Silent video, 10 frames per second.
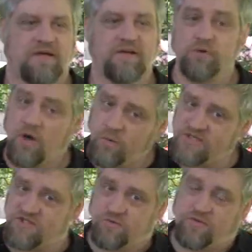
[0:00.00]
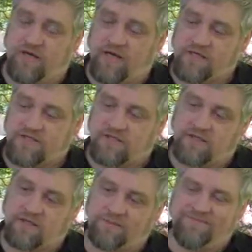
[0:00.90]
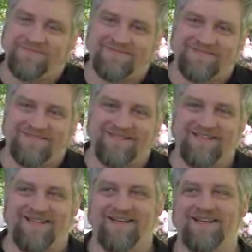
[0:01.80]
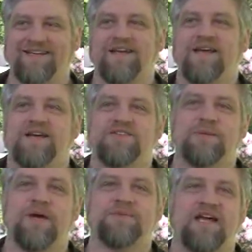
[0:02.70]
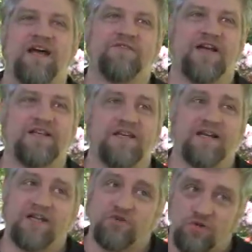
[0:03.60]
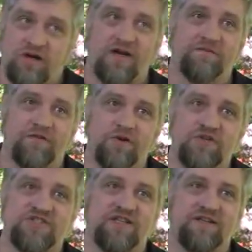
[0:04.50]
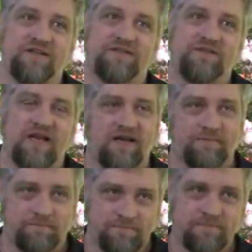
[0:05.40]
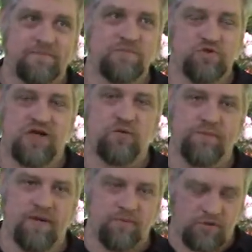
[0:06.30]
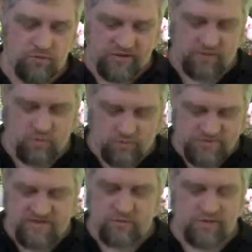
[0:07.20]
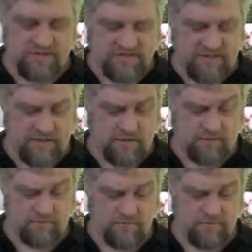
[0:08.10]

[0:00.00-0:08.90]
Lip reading: I don't always do that. Sometimes I have an idea and I draw it first, and then I try to remember, okay, what was I going to say here?